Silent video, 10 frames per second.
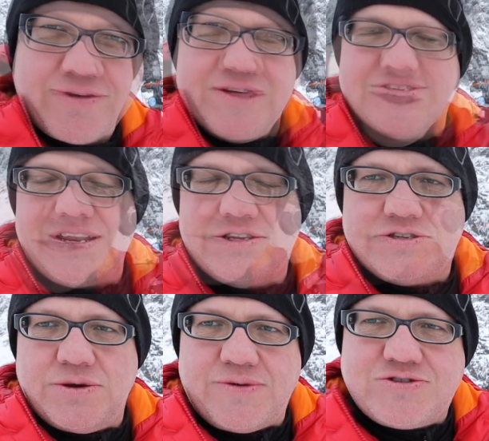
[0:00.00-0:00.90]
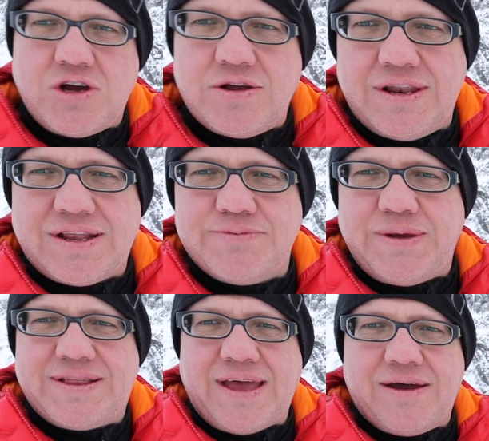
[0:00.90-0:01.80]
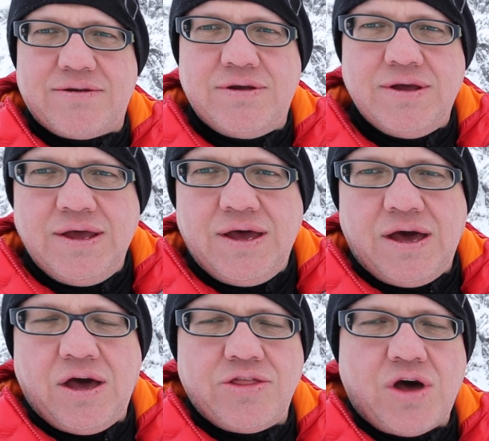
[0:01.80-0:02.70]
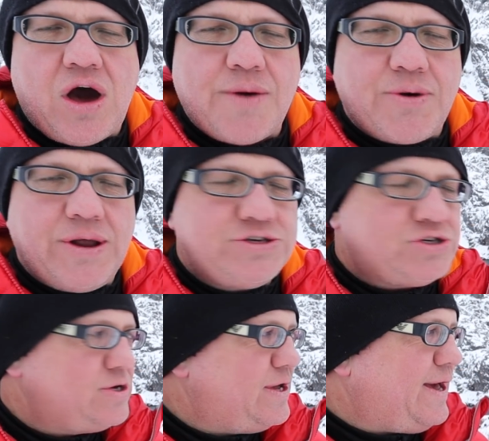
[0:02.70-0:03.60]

What I decided to do, I've shot a little bit down on the harbour edge.